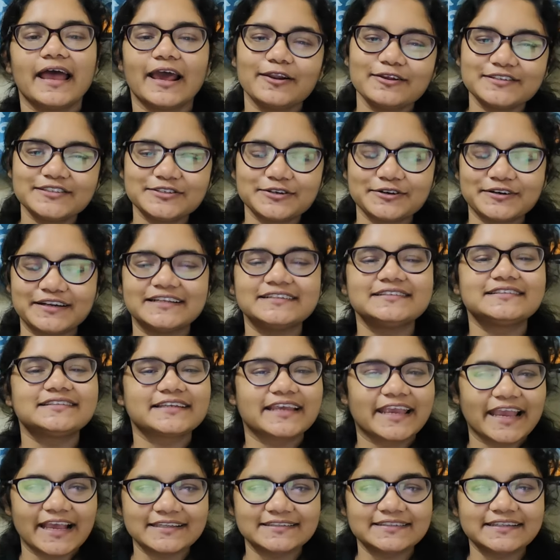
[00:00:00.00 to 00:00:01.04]
Hello students,
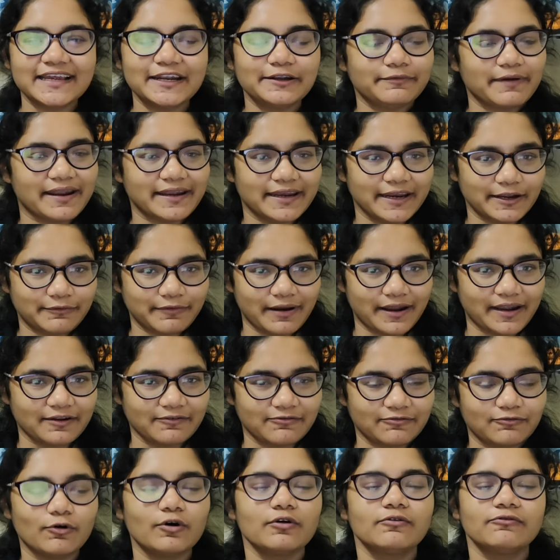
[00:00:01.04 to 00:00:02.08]
KCET
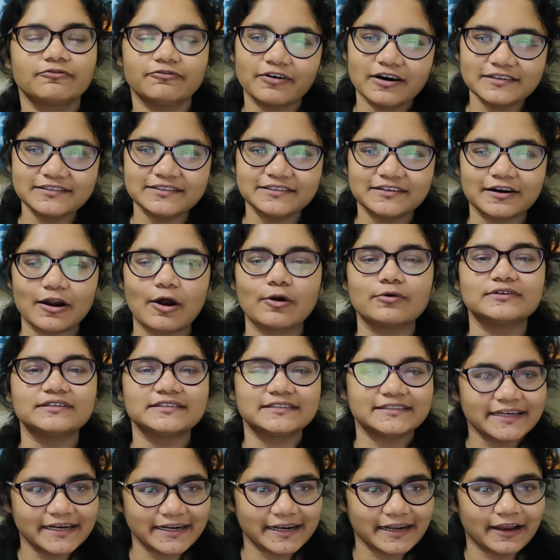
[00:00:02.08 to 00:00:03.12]
2024 first round
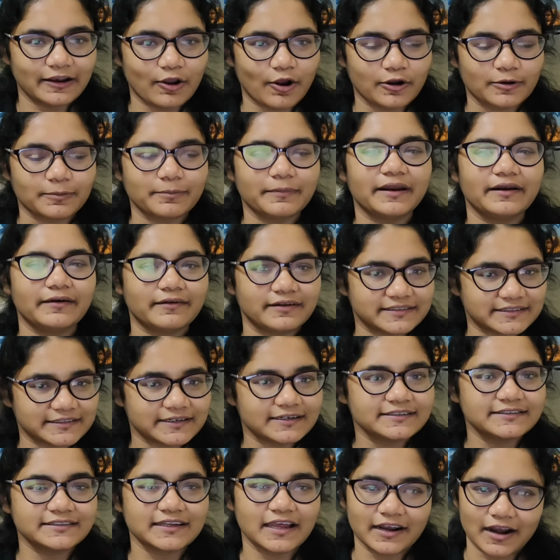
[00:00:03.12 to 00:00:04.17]
seat allotment
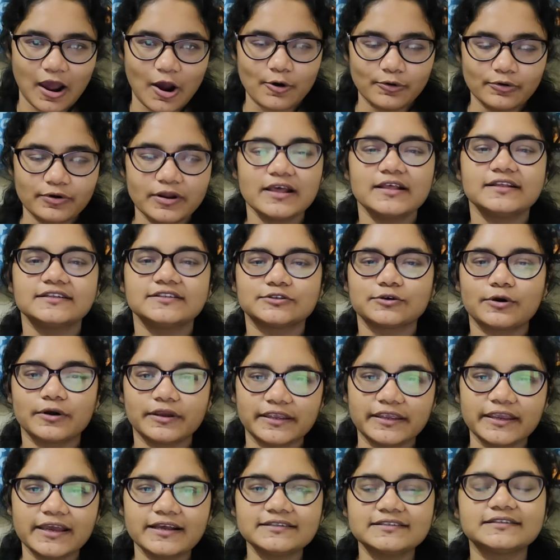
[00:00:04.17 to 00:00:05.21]
results are out.
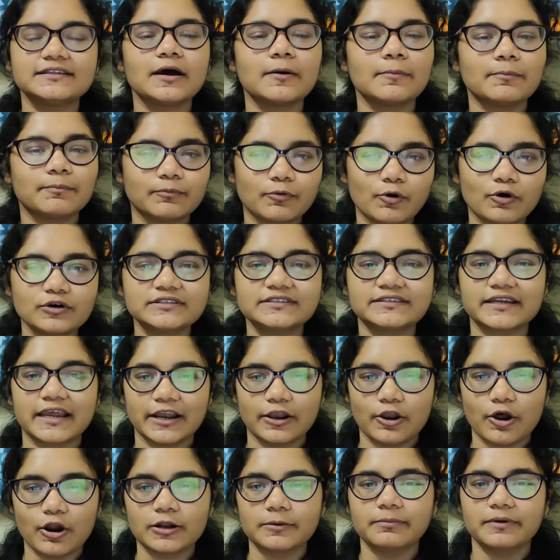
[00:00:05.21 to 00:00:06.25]
So here's the post
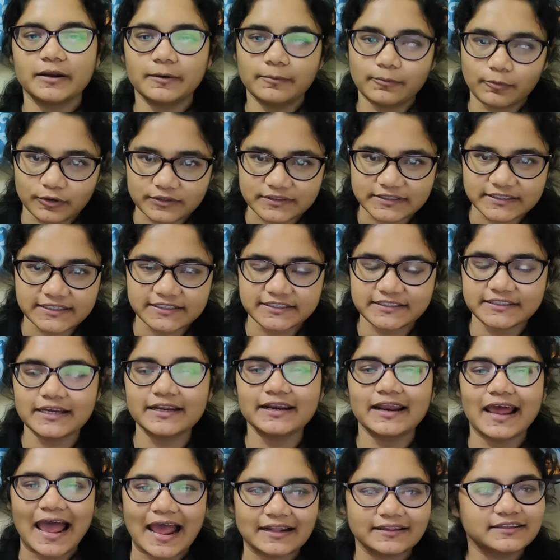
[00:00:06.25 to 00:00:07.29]
allotment
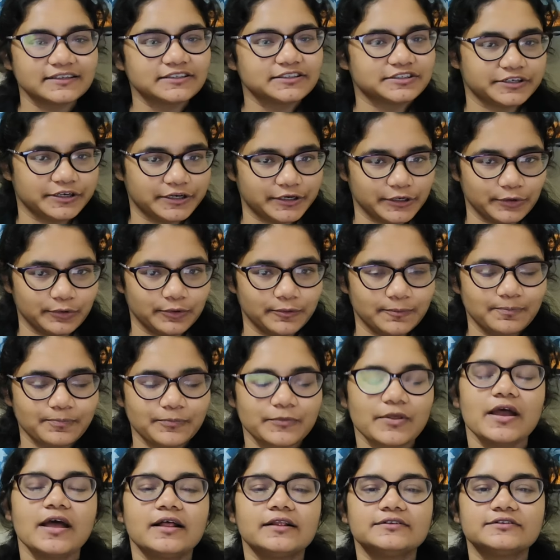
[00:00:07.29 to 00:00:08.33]
procedure and the schedule.
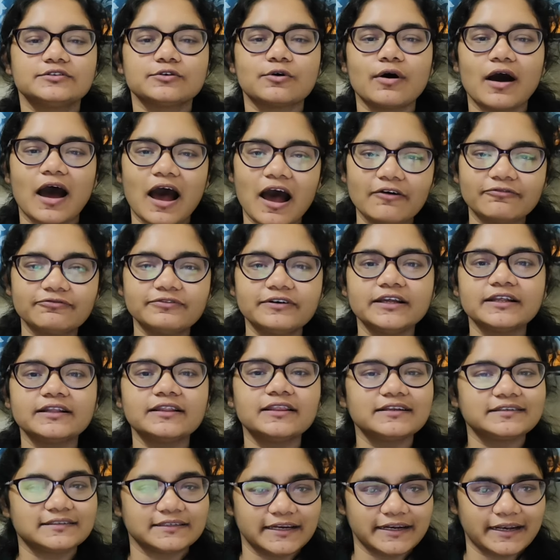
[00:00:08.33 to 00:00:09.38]
So after
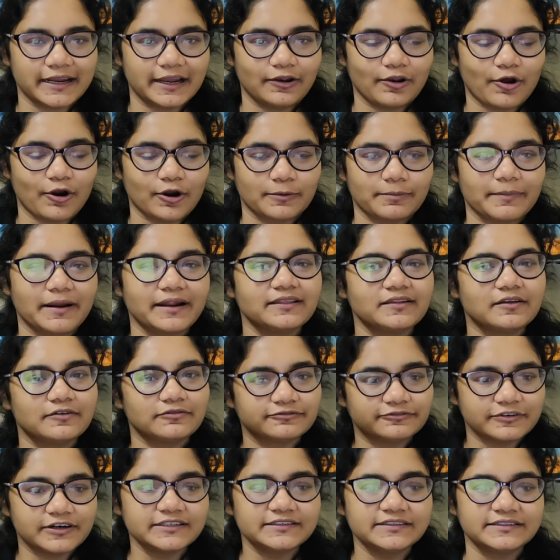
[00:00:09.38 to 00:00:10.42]
the seat allotment,
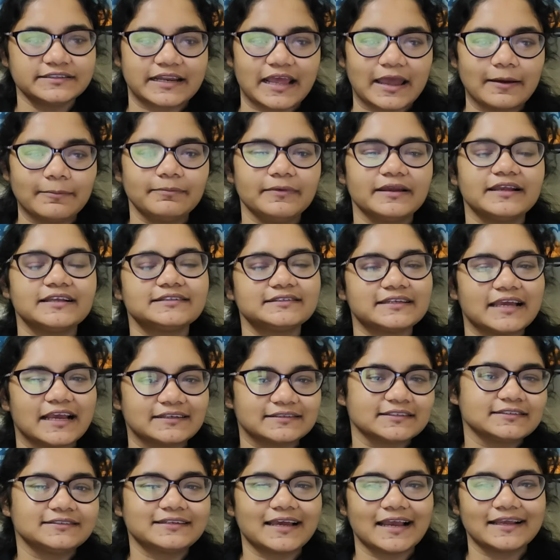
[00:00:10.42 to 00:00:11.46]
the first step is
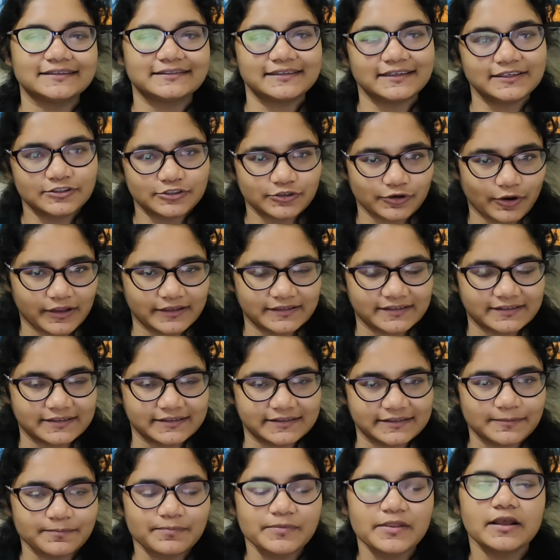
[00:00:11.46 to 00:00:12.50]
exercising
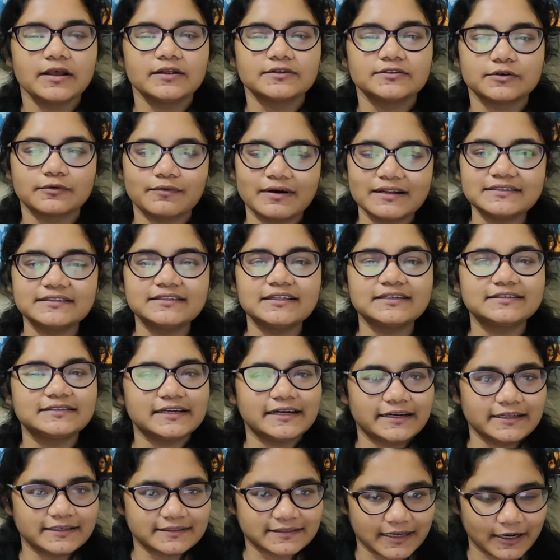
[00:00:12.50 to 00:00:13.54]
choices. So once the
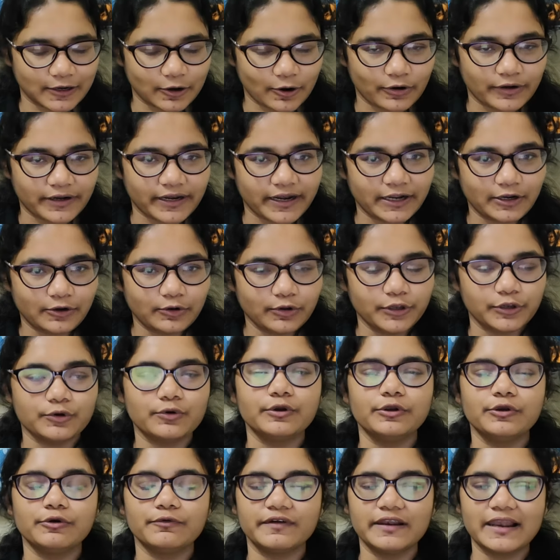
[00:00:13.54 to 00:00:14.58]
seat is allotted to
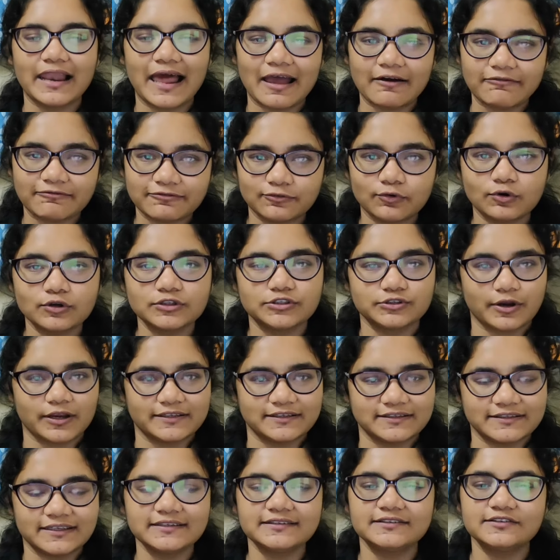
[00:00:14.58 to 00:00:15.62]
you, you will have four
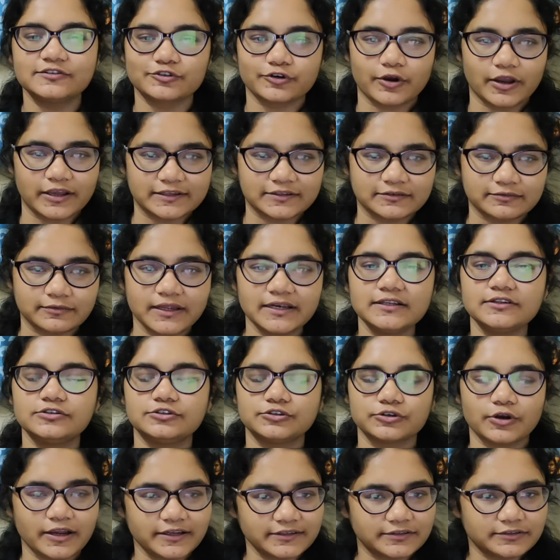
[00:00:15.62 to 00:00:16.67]
choices, choice 1,
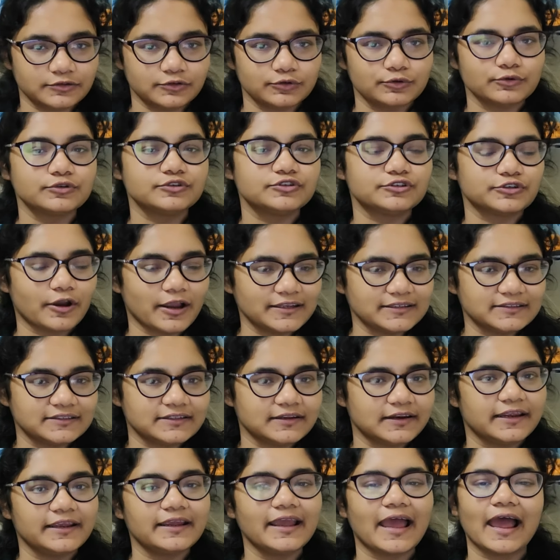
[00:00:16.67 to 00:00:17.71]
choice 2, choice
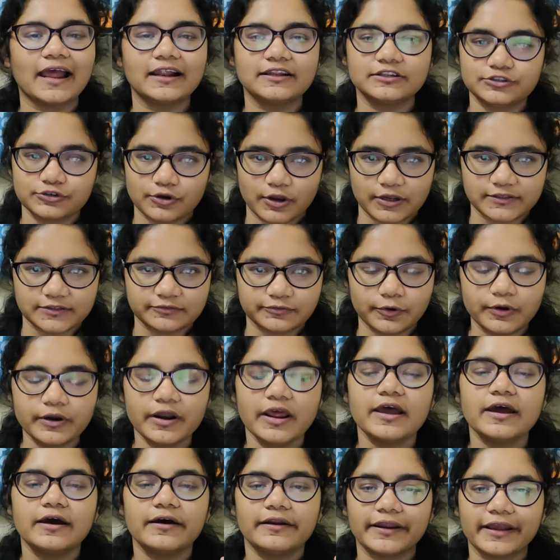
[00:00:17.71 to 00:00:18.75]
3 and choice
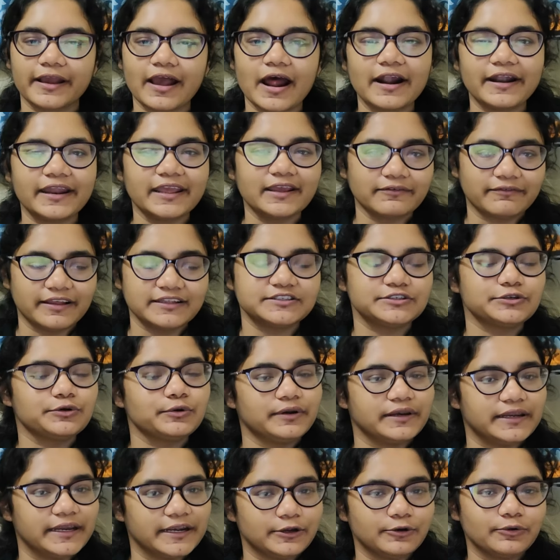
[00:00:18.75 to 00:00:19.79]
4 regarding which
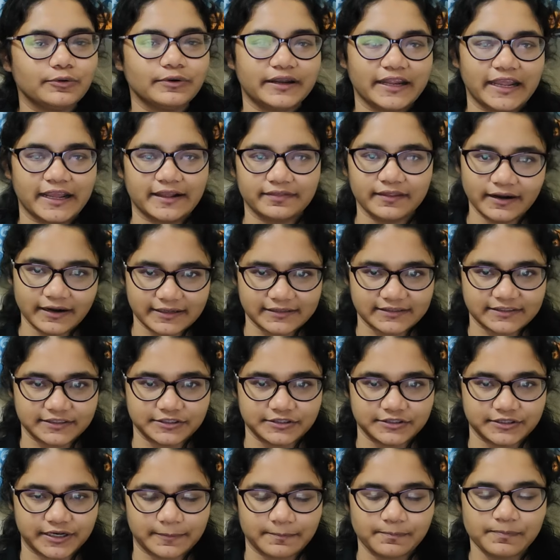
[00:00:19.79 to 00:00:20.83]
you need to take the
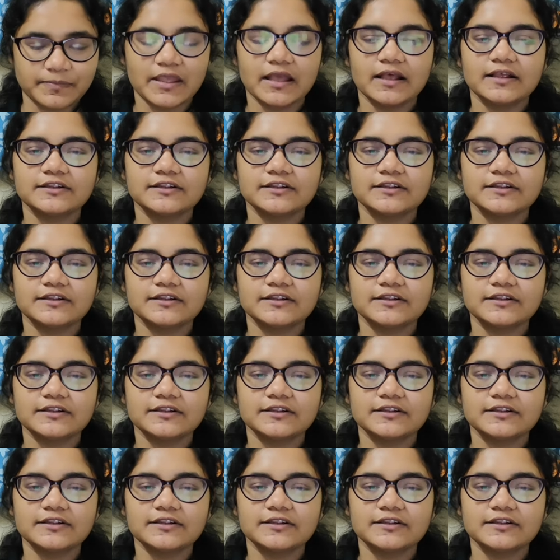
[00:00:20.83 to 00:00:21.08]
decision.